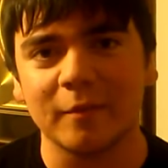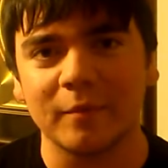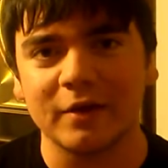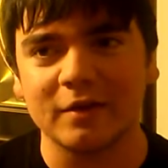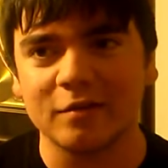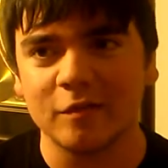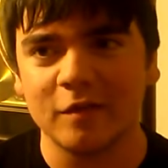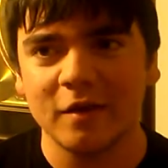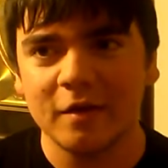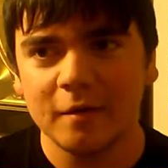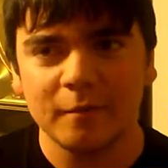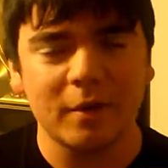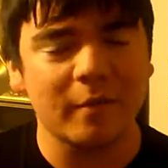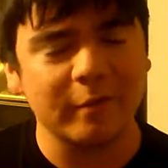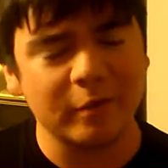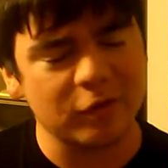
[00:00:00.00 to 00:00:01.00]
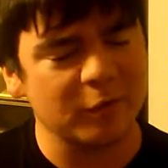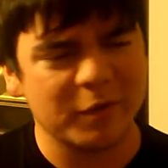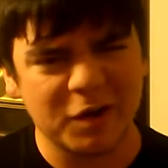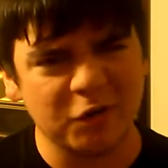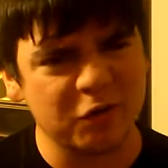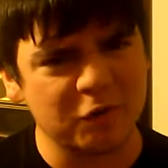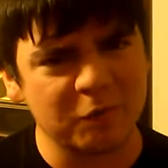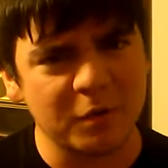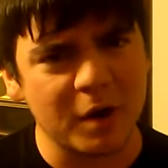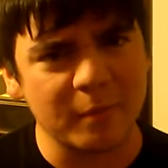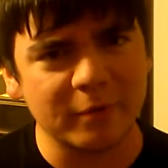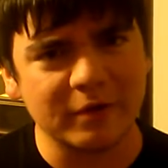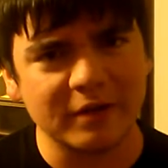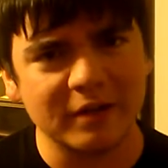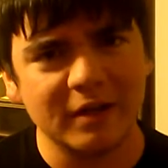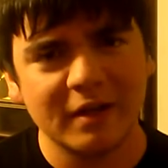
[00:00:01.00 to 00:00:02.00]
but it's probably someone else's
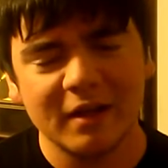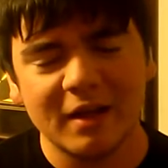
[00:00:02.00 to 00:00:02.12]
property.